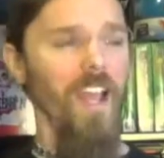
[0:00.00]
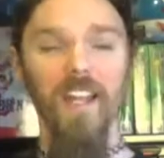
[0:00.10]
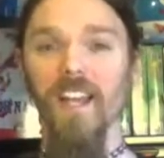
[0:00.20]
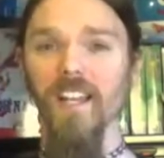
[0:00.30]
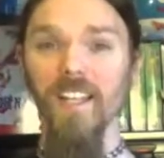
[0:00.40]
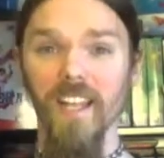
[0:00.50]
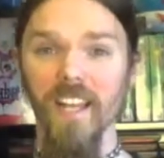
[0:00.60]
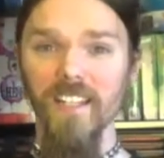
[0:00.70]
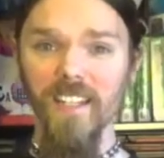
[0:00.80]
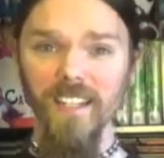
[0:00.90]
happen. Like,
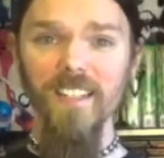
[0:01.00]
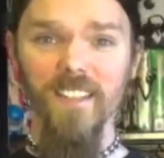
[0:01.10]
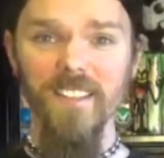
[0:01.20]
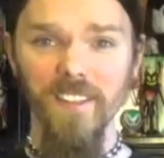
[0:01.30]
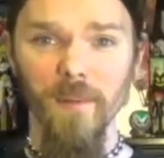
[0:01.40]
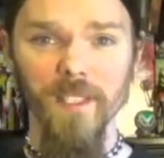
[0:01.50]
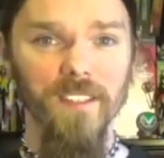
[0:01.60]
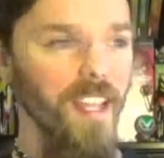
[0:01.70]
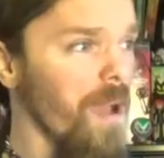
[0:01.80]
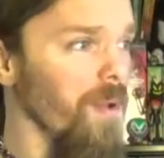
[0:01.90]
none of these things want
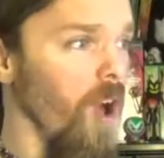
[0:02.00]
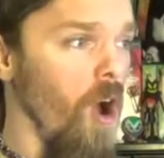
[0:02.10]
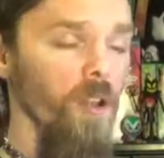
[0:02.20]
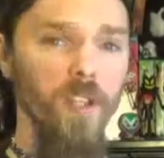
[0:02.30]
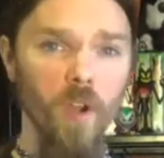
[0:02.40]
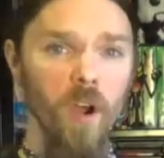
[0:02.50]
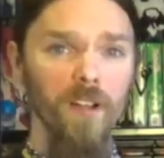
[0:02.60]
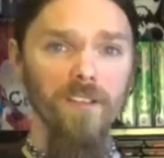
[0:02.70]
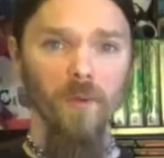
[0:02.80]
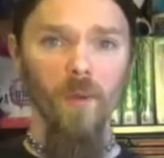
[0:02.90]
this to happen. All the
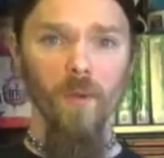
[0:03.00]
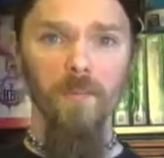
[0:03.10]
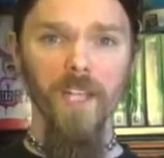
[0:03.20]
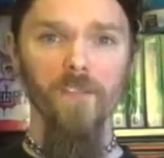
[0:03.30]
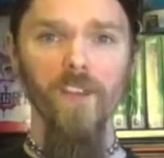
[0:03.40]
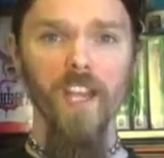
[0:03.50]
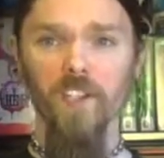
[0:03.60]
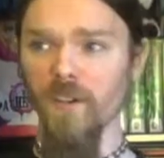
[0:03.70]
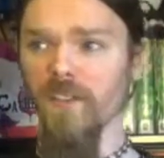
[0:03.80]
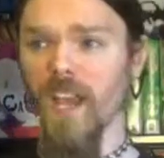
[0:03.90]
console
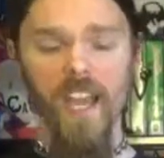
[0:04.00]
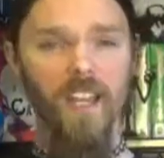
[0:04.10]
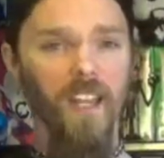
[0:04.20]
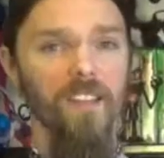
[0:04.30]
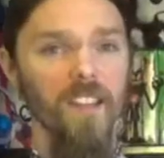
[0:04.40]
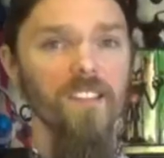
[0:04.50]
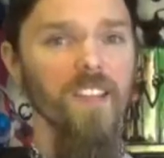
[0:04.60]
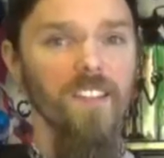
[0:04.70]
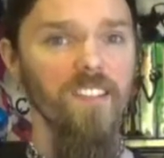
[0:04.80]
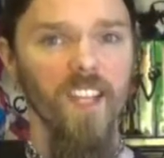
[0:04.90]
manufacturers and things
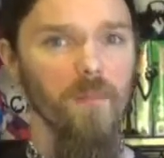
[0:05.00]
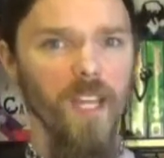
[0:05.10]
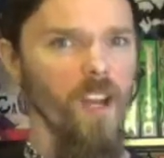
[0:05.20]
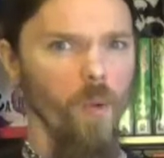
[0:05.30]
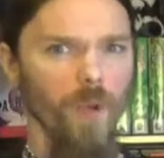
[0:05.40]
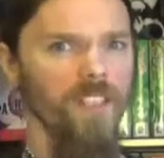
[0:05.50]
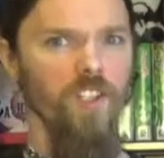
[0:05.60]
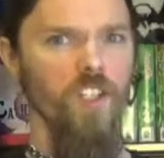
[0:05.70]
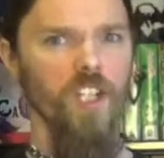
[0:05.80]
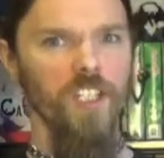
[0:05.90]
like Steam, they don't want
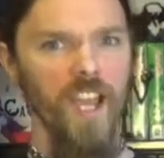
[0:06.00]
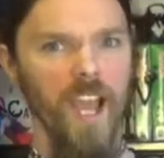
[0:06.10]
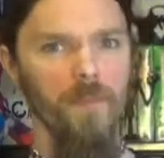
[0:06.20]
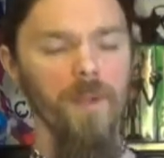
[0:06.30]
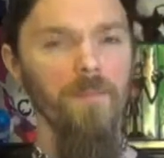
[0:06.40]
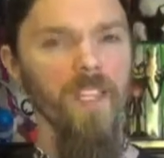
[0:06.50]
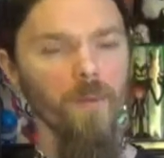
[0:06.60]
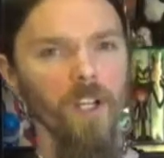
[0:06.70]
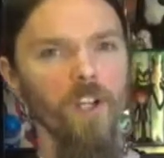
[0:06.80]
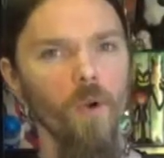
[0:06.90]
this shit to happen. You
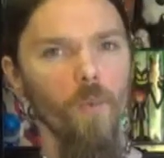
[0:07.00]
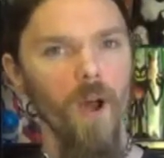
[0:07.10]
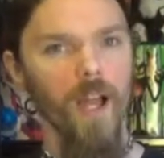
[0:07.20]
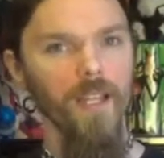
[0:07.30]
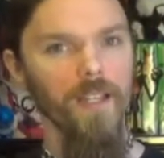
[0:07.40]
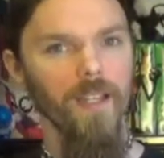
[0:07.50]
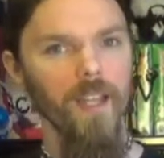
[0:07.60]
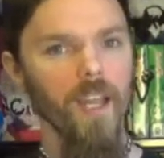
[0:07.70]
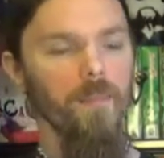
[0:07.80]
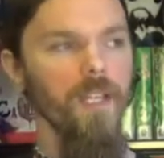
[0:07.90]
want to know why?
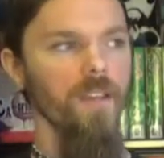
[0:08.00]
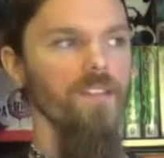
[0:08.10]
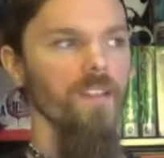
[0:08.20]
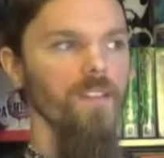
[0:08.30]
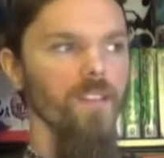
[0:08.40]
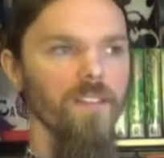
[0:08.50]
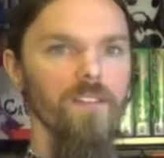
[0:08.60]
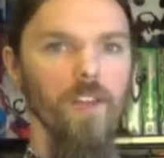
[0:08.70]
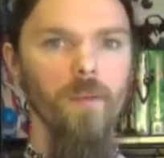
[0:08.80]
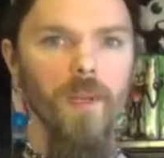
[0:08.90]
Because this is
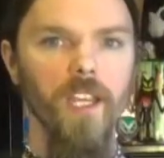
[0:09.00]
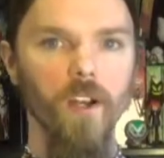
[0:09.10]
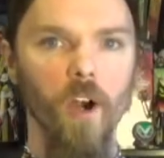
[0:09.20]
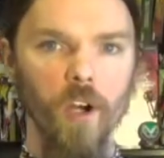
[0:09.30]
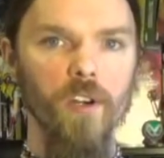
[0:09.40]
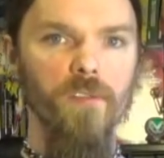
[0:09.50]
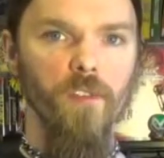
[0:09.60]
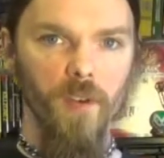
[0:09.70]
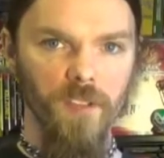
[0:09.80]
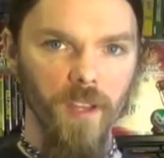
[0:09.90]
going to make it harder
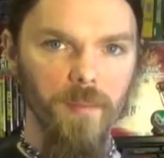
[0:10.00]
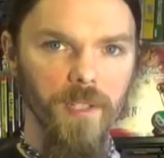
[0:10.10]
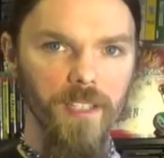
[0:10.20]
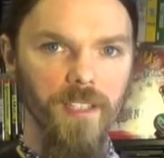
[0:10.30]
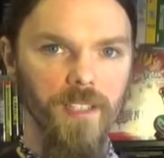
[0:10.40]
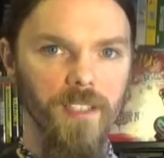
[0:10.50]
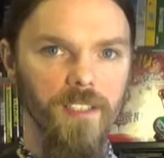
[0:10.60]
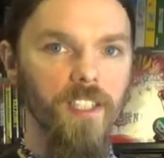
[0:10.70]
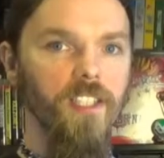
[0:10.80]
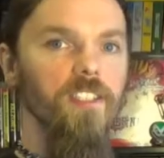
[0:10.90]
for them
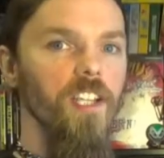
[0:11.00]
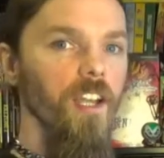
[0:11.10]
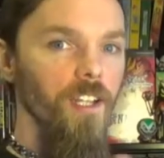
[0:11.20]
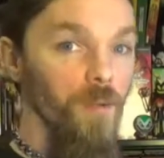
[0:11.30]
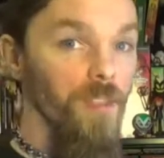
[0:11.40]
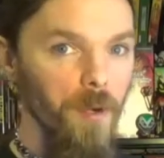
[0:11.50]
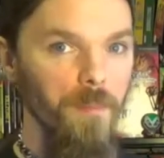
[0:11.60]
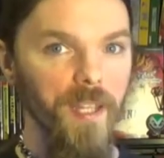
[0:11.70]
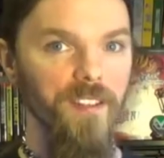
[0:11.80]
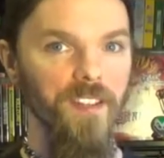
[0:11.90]
to continue their
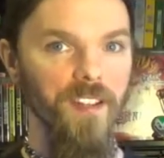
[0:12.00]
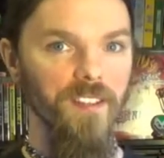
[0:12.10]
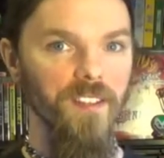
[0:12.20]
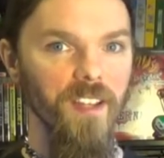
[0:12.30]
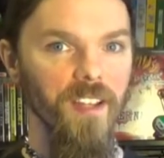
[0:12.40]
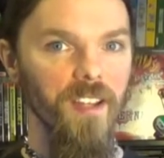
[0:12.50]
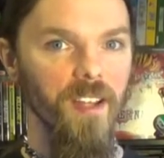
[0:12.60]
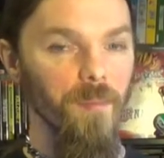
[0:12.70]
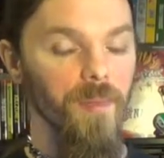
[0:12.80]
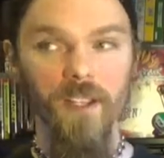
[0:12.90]
business.
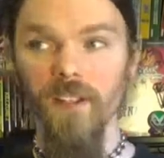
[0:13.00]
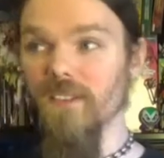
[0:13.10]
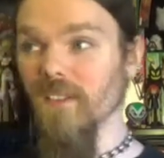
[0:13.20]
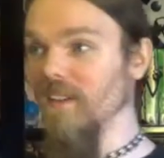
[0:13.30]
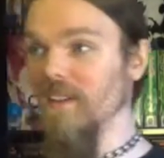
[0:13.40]
Because